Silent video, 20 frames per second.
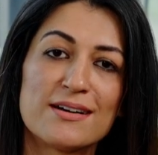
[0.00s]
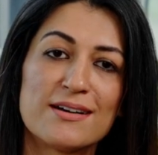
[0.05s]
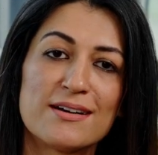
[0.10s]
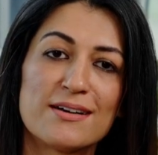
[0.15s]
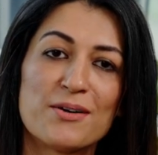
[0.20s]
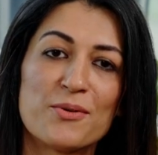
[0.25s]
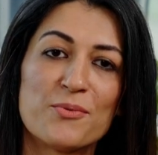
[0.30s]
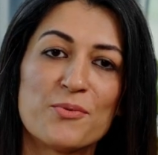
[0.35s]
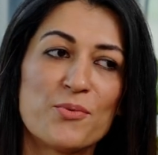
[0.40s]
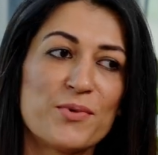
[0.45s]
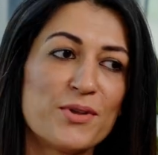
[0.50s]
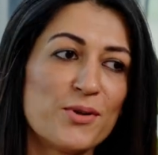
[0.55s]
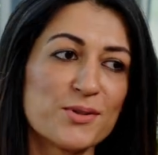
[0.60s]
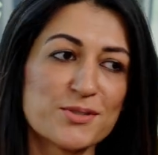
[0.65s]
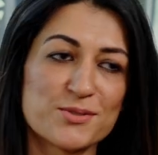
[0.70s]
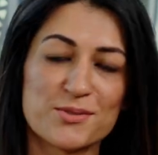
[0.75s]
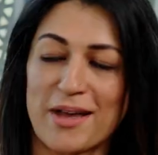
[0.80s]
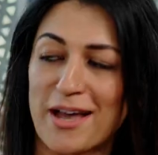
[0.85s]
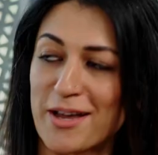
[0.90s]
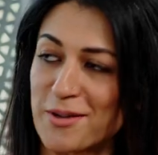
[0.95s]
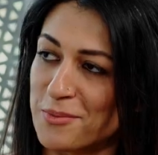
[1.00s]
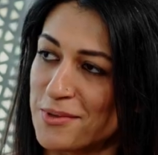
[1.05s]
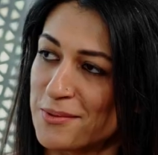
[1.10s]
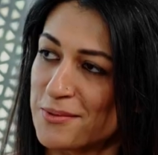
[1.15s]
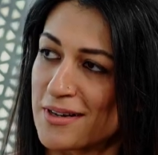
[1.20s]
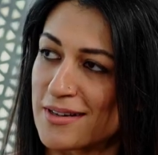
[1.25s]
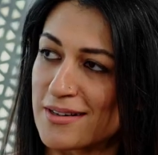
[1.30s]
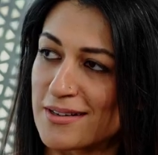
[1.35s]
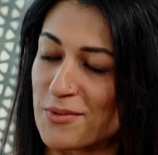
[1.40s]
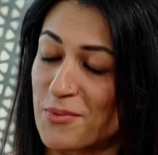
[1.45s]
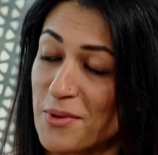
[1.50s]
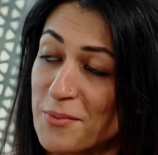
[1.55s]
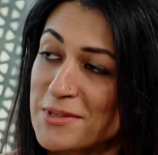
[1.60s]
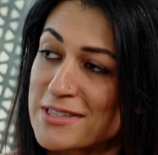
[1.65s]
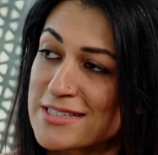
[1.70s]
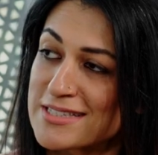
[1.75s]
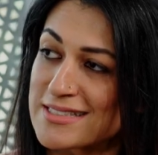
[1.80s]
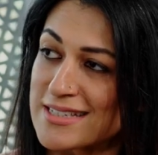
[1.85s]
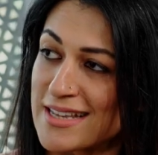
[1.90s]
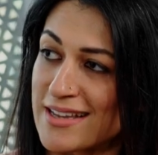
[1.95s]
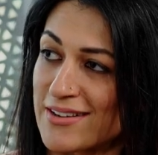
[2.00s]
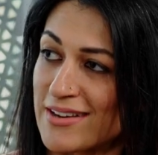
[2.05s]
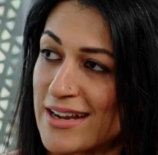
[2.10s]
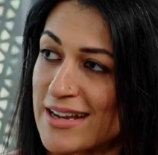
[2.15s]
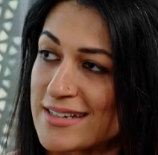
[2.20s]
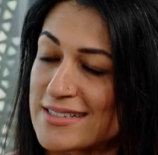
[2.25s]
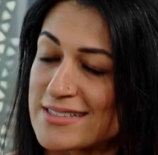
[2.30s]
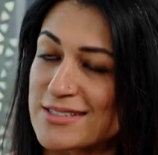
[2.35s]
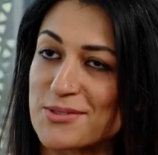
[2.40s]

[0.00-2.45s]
um, we also had uh, Women's Day, right?